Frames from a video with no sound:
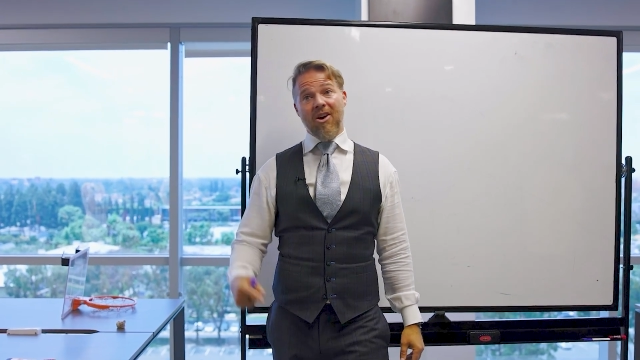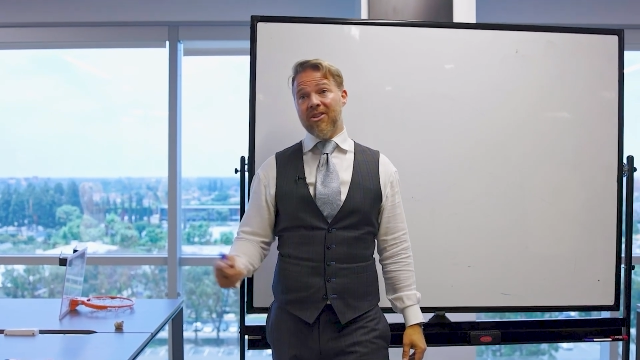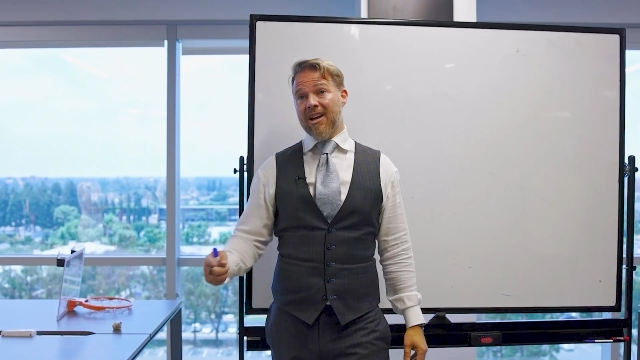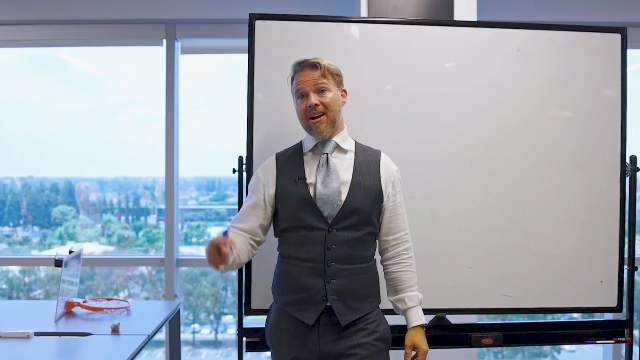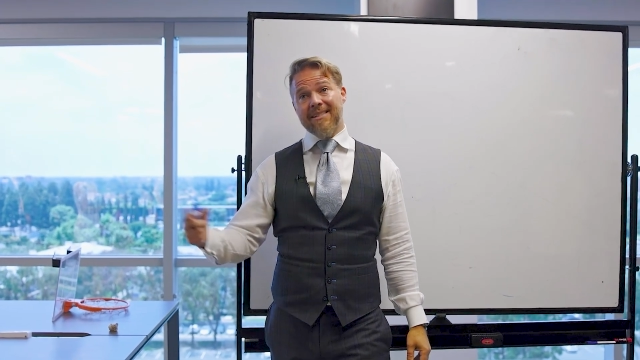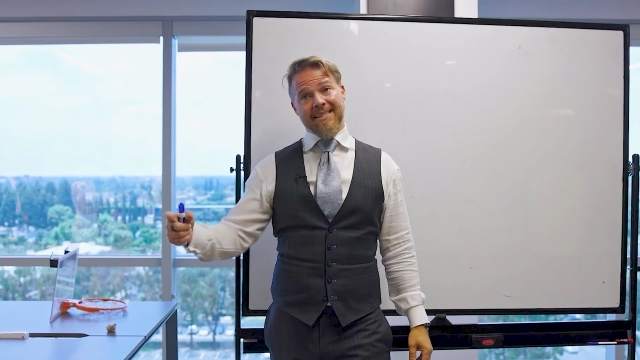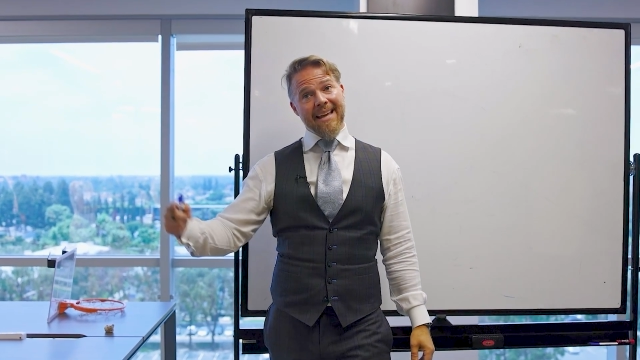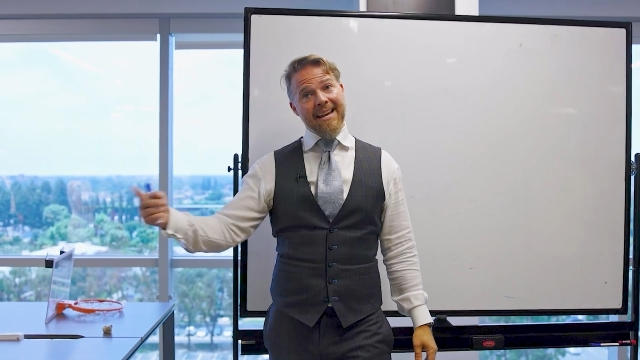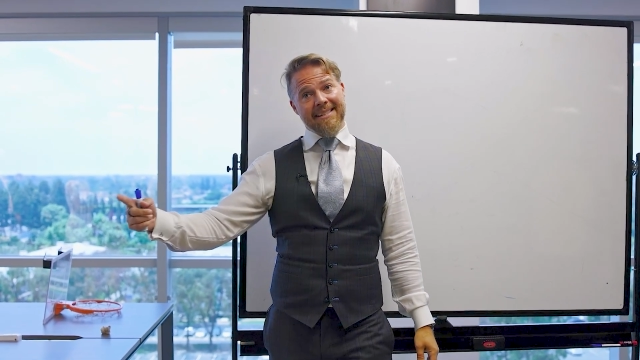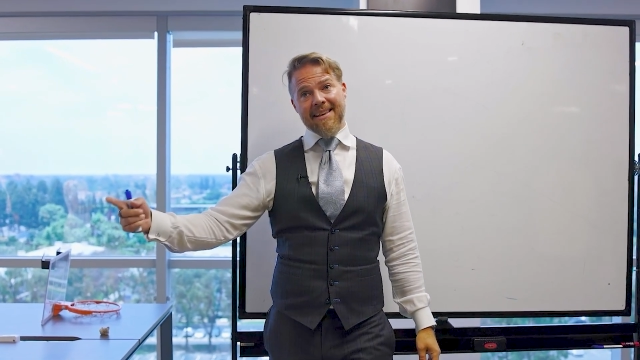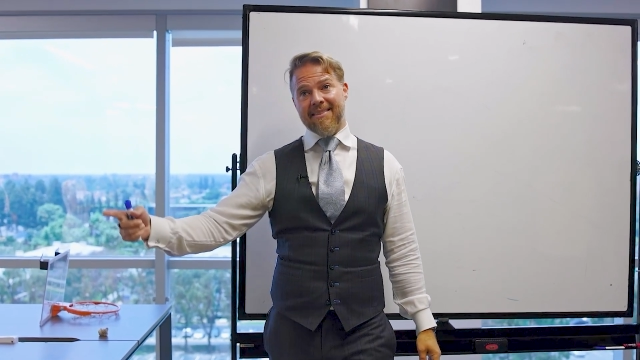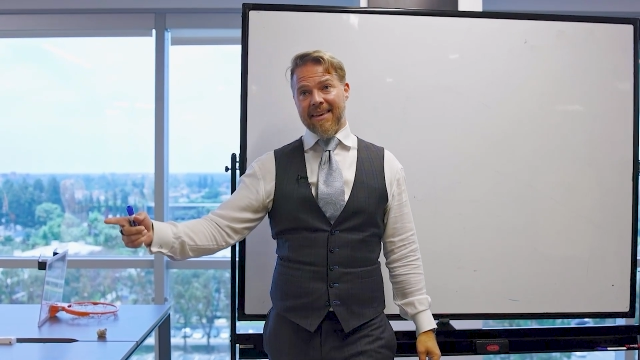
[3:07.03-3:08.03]
all the
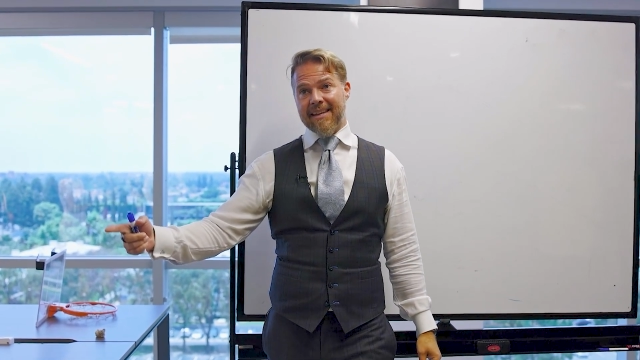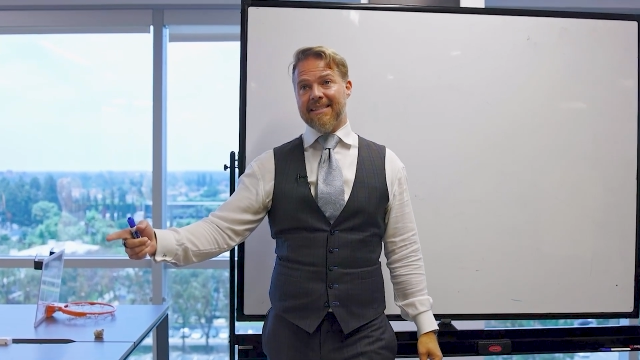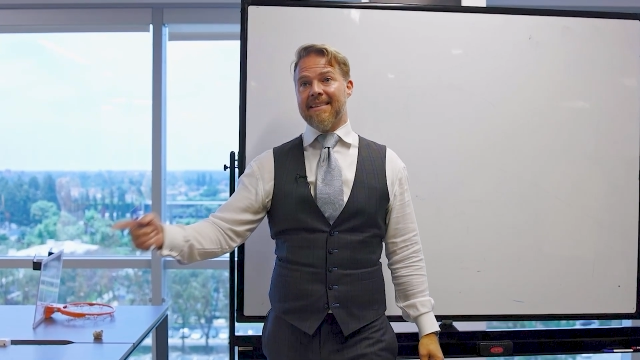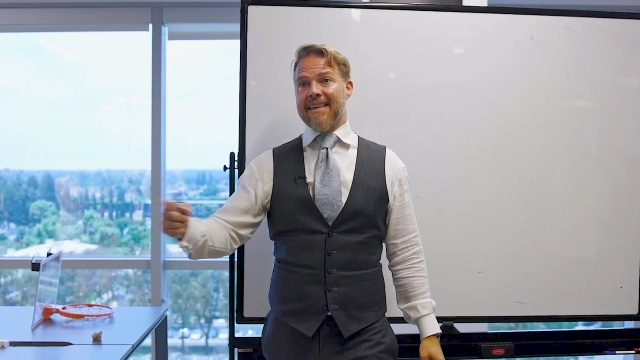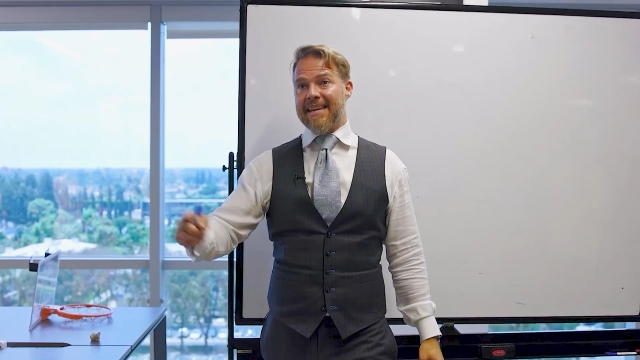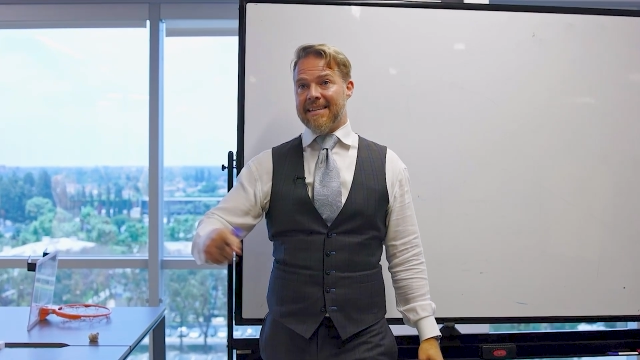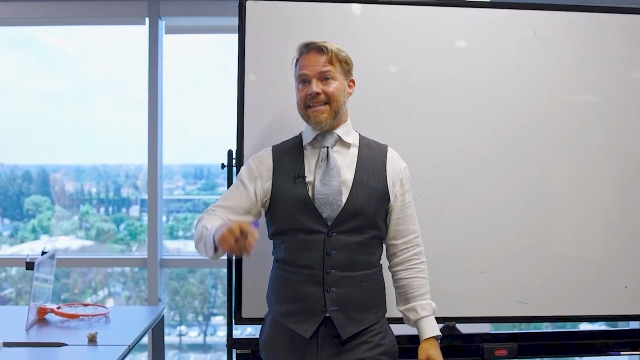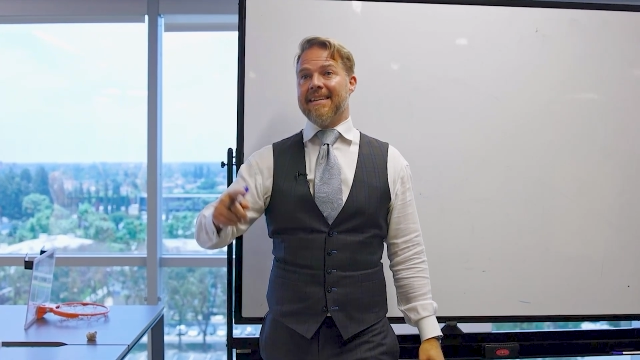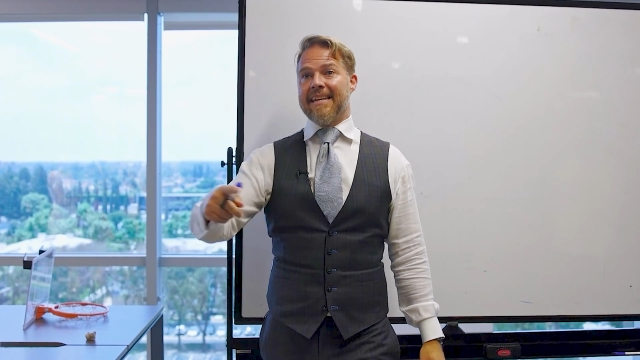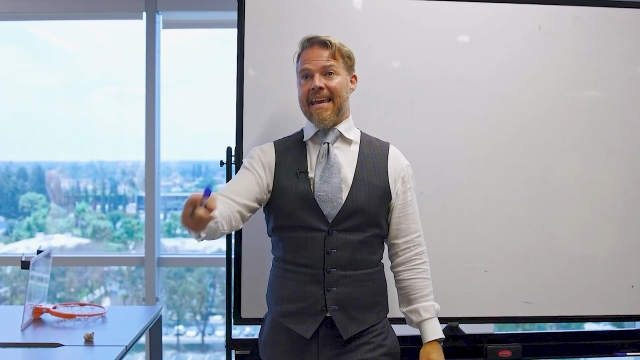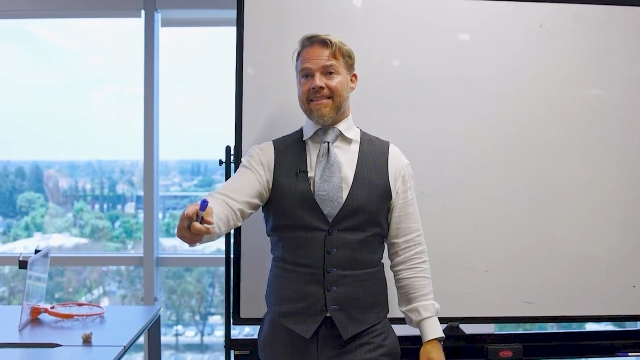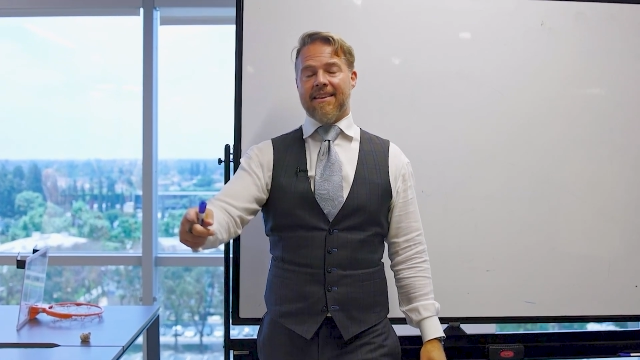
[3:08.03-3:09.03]
unsexy things that they did
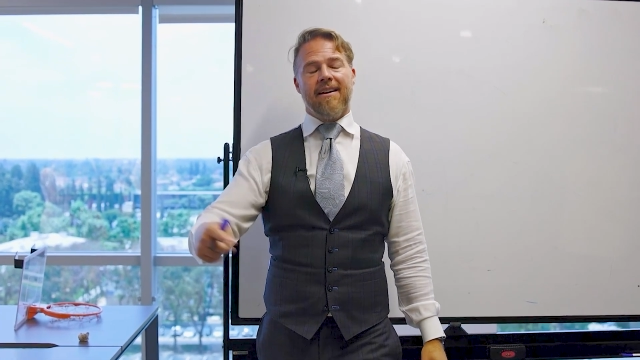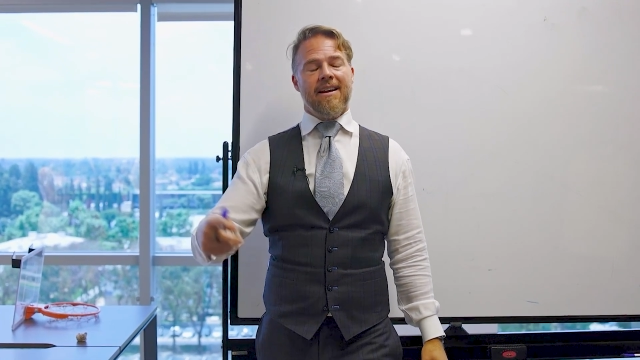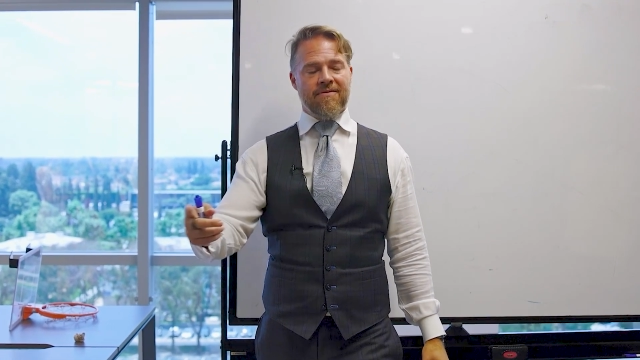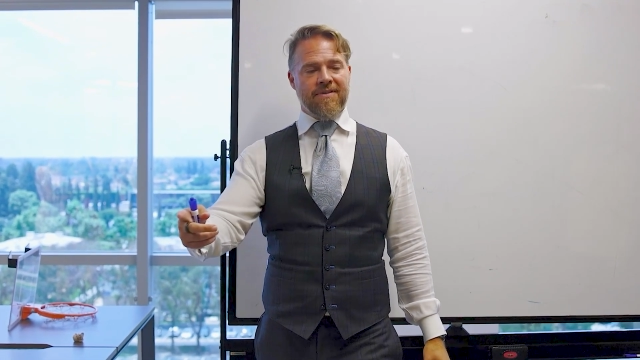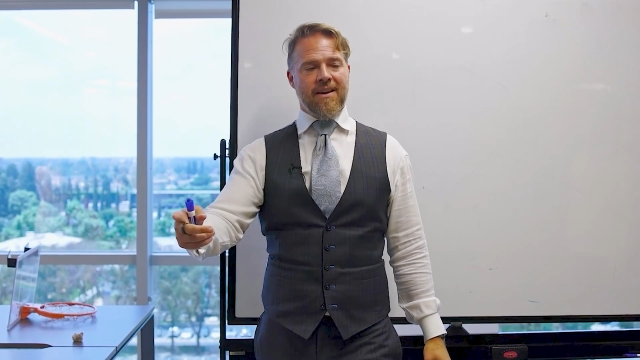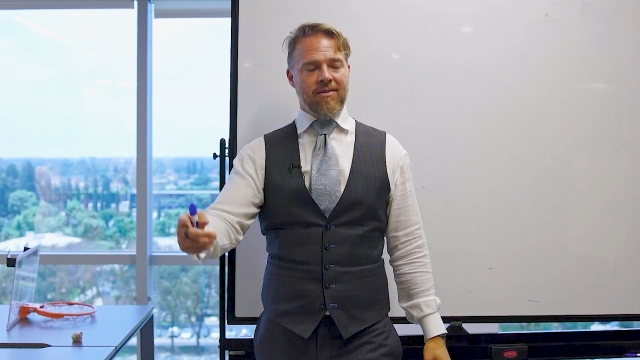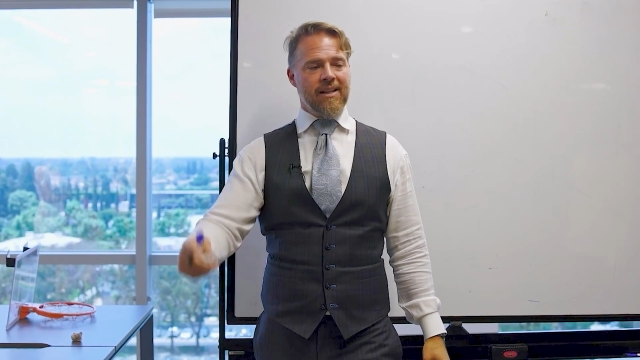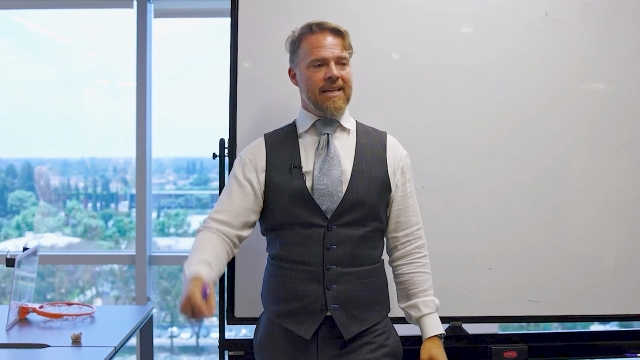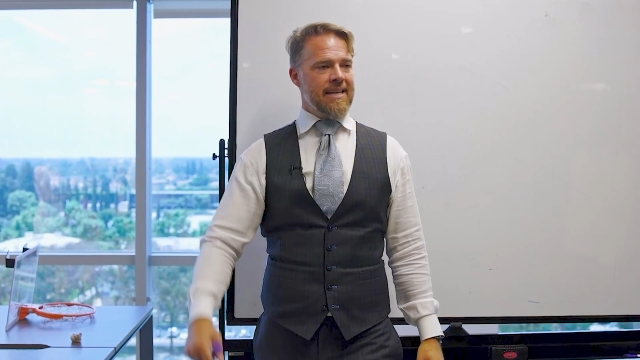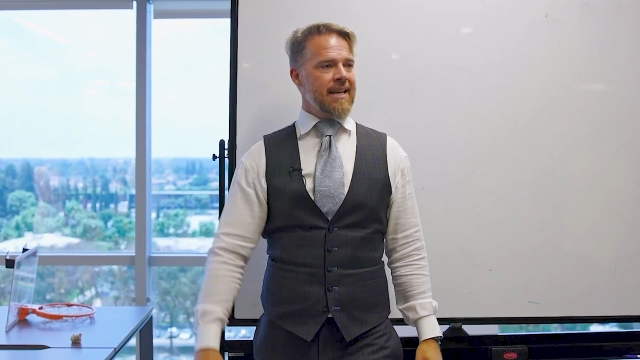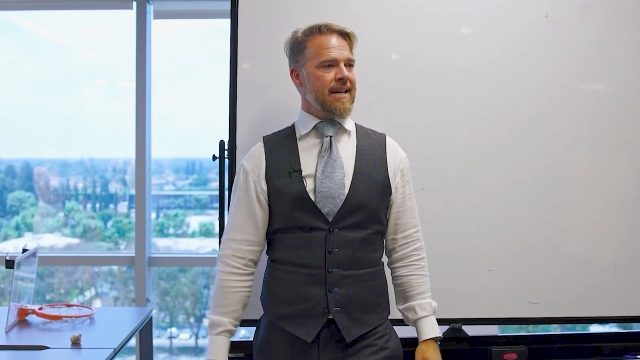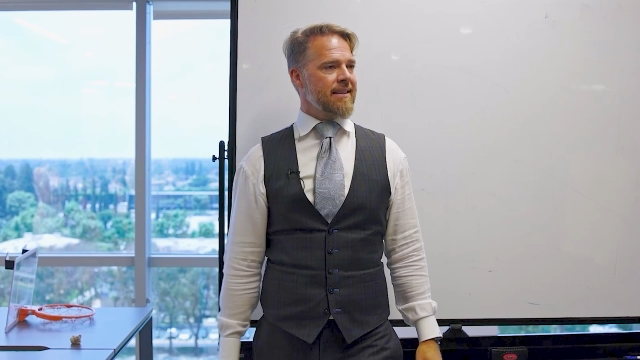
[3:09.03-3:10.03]
to get there, if they really
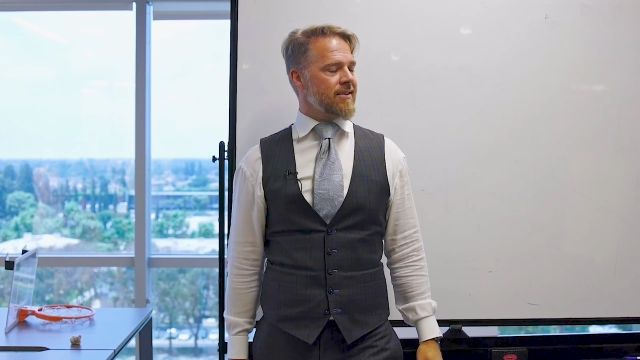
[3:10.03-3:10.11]
did it.